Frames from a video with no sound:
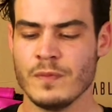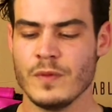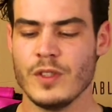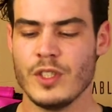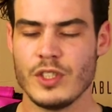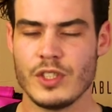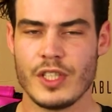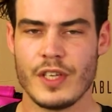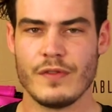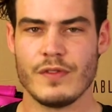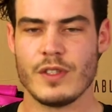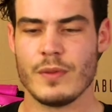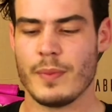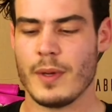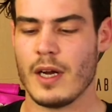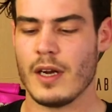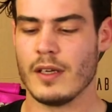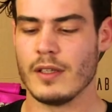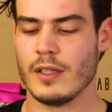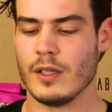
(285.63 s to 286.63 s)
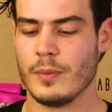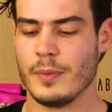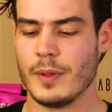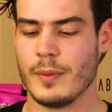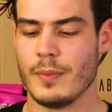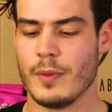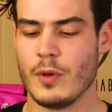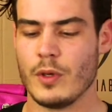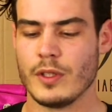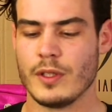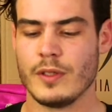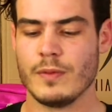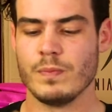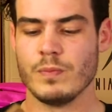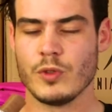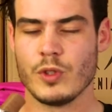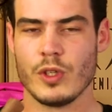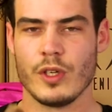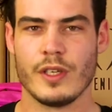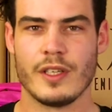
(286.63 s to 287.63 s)
Just gives the bar a little bit more
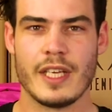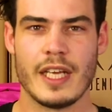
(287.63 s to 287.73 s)
sort of